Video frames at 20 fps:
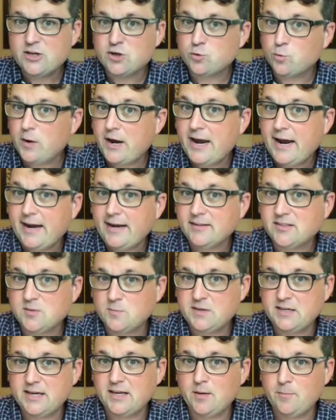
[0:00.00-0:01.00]
way to
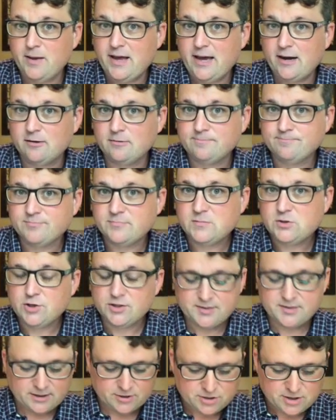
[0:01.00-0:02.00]
begin a battle, just
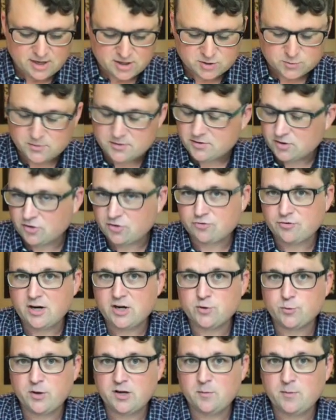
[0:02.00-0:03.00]
like Joshua is a strange
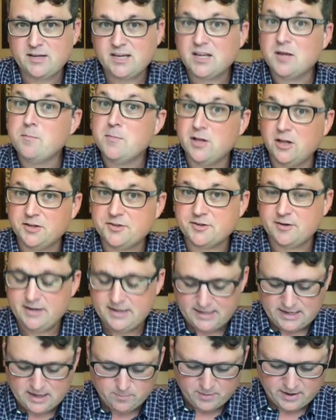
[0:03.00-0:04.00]
way to begin a military
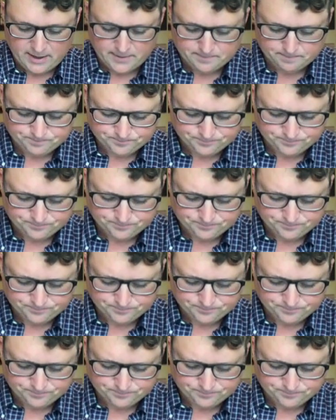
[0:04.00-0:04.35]
campaign.